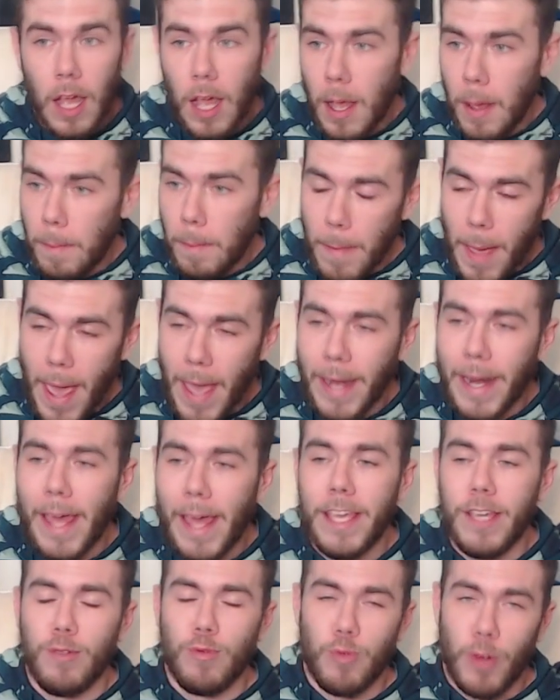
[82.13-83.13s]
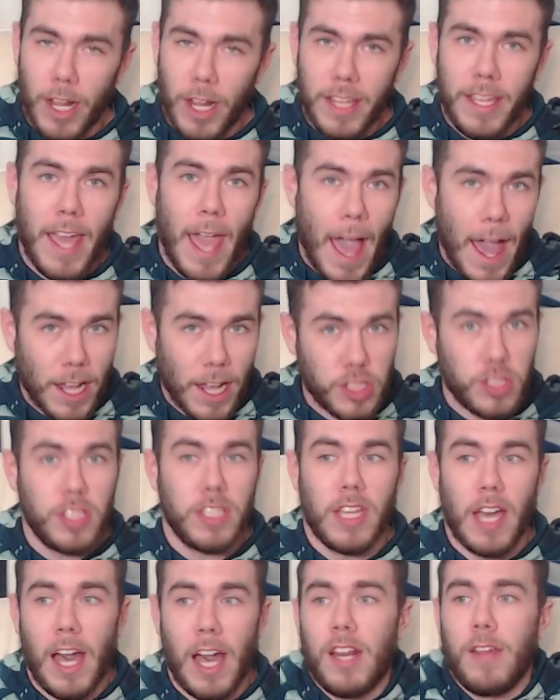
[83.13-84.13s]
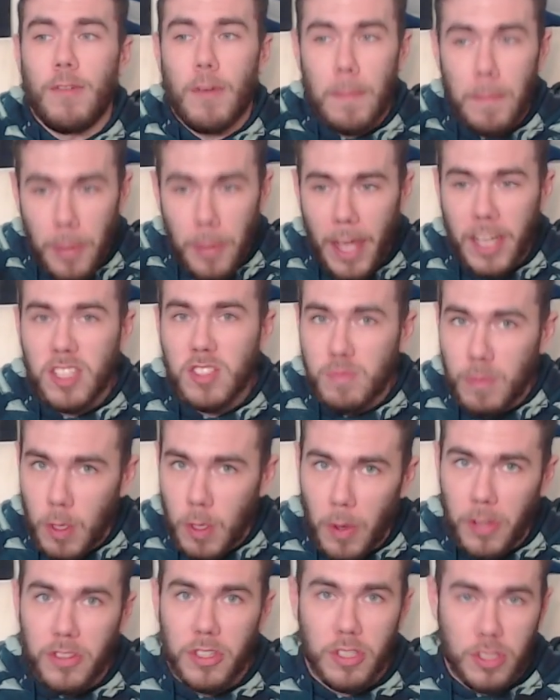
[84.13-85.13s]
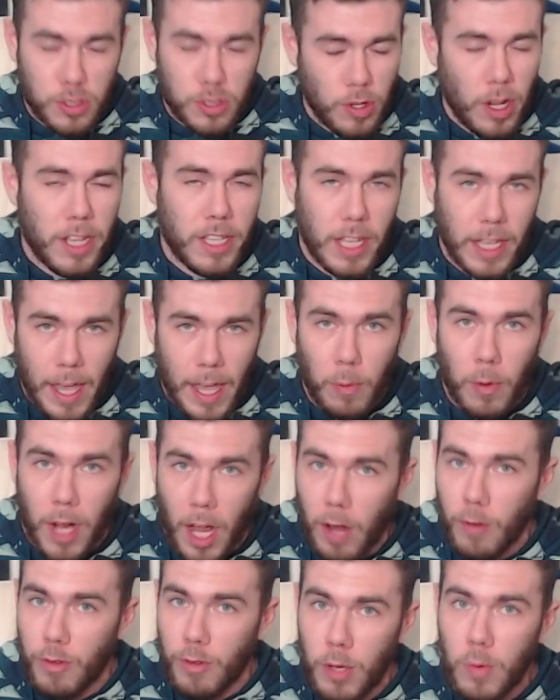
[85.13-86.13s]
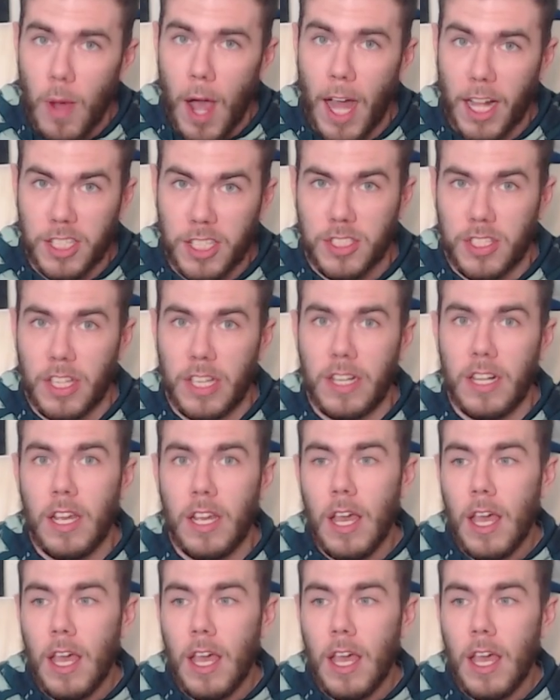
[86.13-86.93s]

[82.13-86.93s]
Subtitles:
man, he really actually kind of impressed me with his striking and when I rewatched it.